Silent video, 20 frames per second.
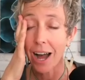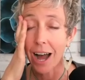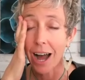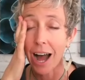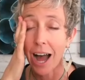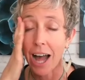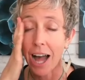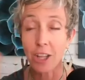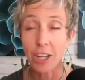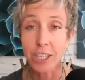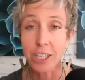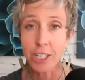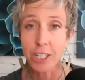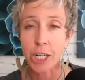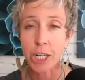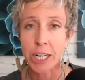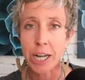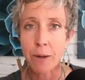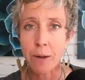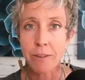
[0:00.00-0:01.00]
I looked at her
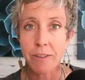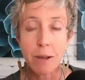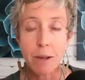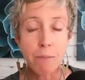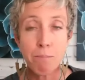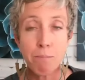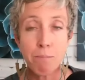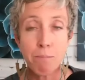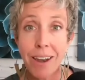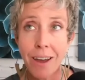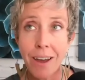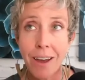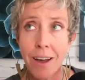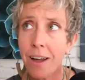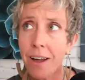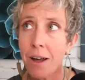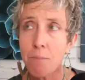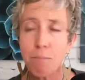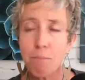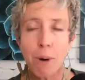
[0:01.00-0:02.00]
and I was like, but
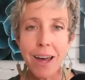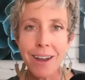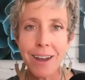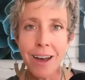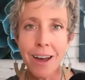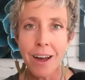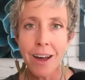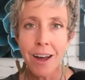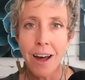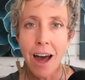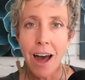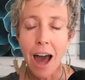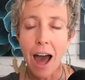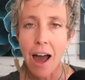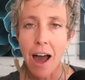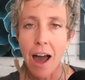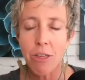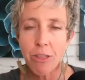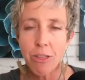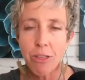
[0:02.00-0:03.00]

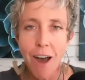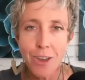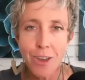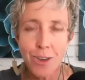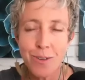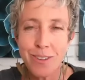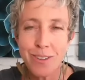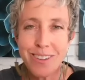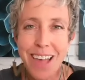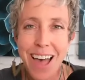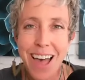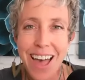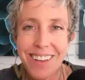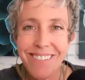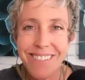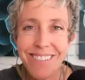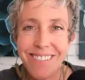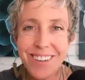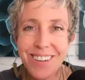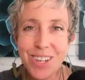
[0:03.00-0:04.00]
I thought you
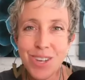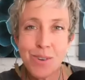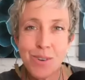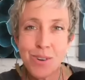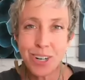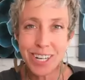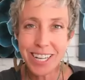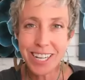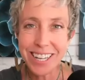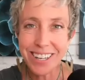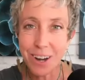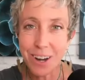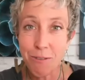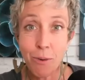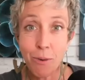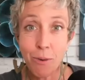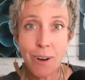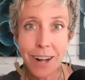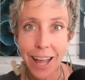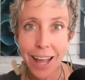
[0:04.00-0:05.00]
said you couldn't
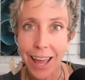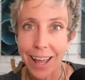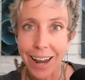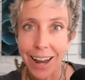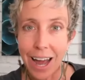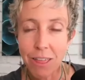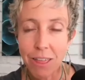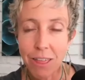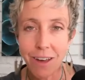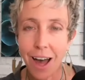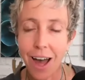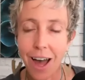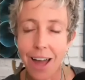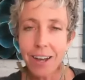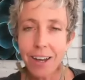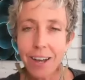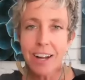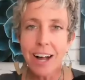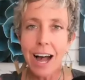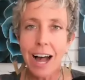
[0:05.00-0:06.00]
afford it. I
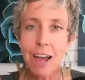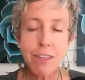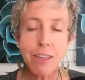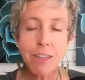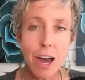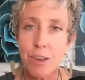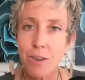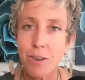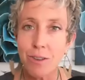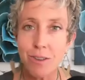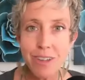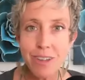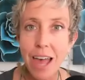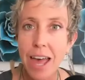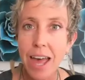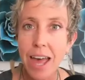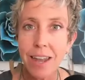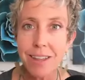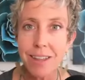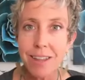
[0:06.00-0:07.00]
thought you
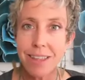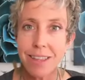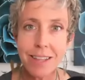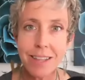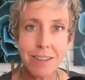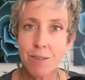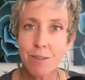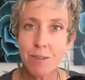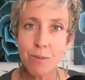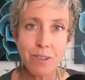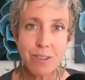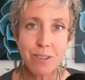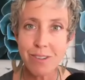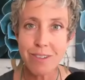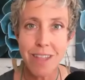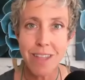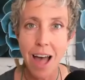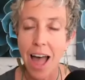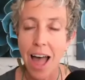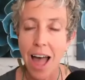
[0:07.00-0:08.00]
said that this was
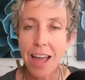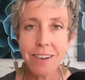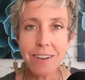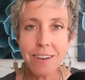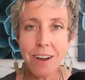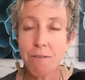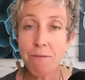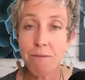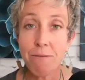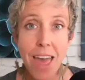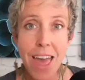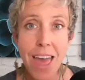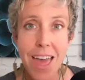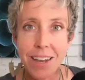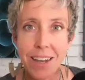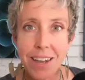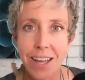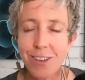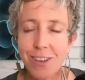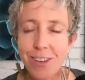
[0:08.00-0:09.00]
not a fit."
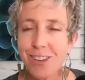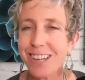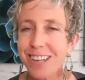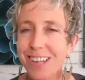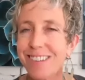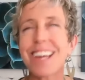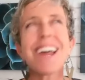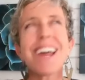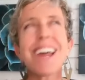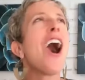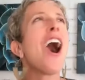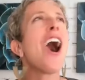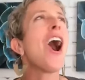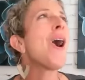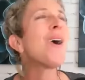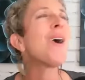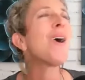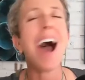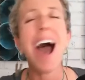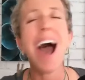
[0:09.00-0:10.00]
And she said,
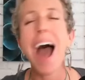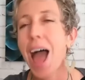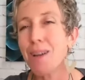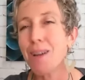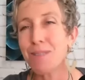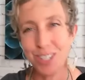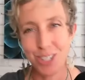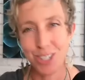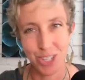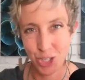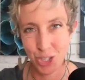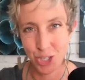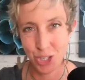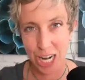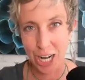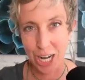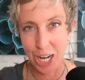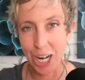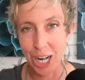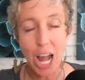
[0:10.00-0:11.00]
"Oh, I was just
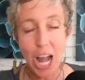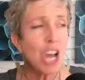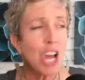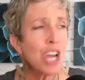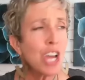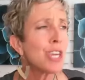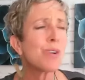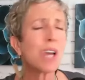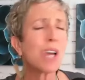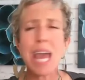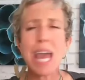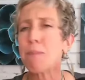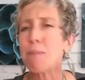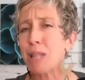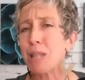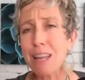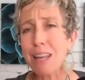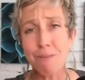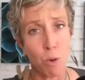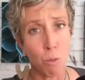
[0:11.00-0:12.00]
triggered. You can't
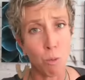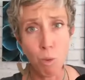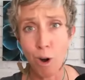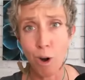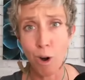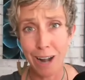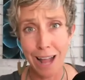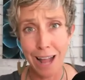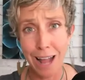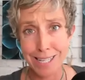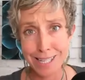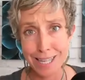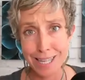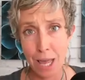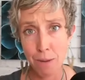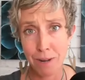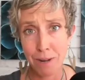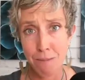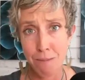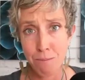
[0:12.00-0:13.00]
believe a word I say
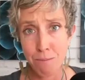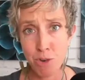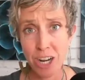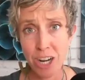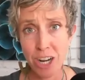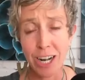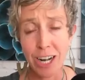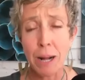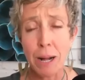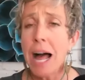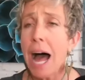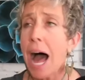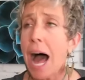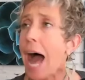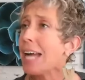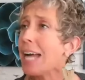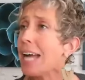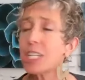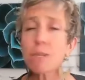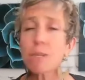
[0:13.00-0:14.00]
when I'm triggered.
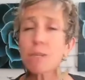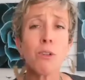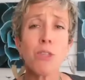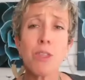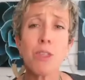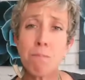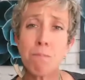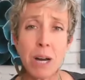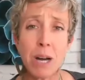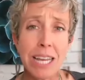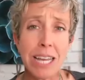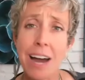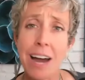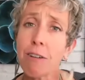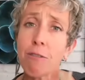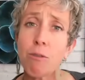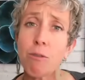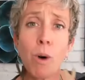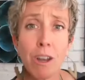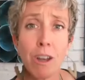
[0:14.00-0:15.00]
I just pulled the money out
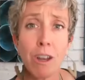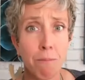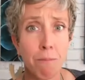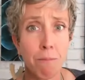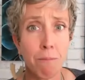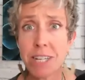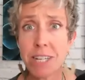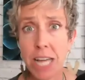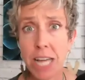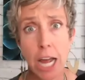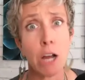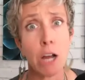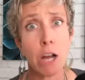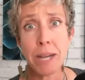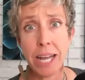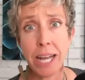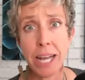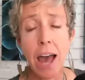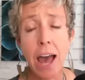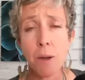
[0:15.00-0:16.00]
of one of my retirement
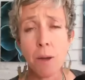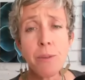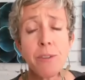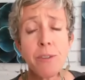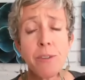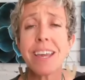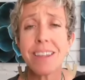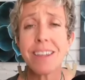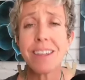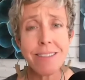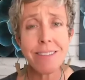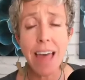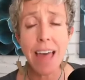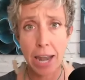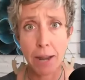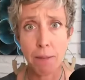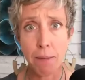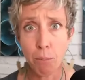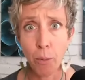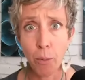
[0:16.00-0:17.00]
accounts. It's that
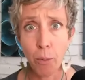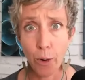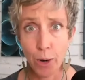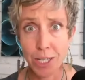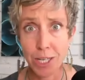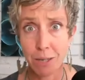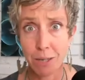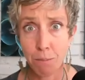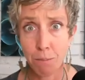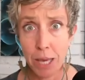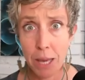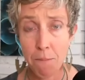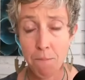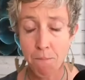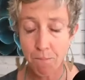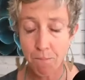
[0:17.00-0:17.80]
important to me."